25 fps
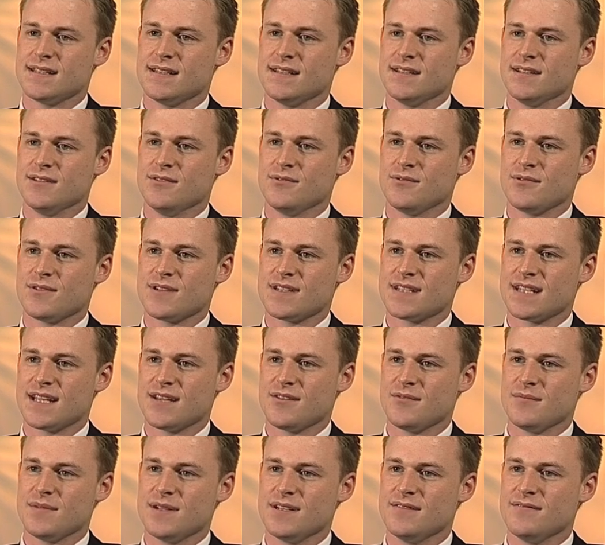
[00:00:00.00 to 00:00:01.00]
that your
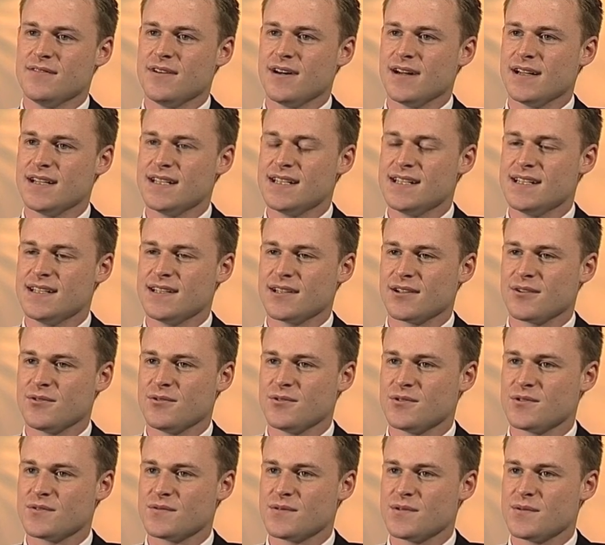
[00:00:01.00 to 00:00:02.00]
estate would be divided in
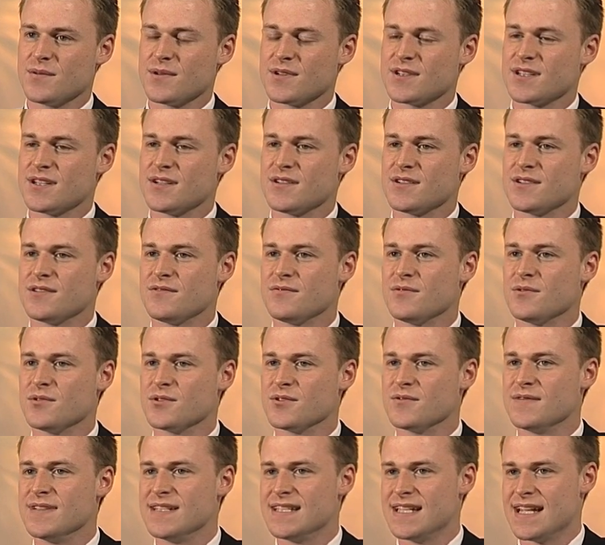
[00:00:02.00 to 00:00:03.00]
accordance with what's known as the
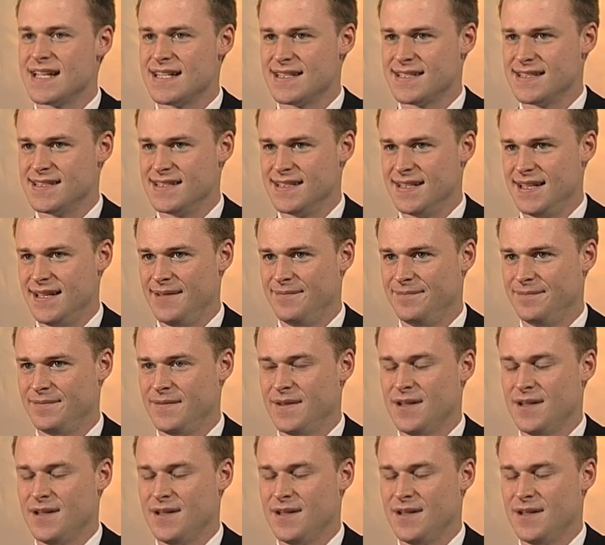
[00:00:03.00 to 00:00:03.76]
rules of intestacy.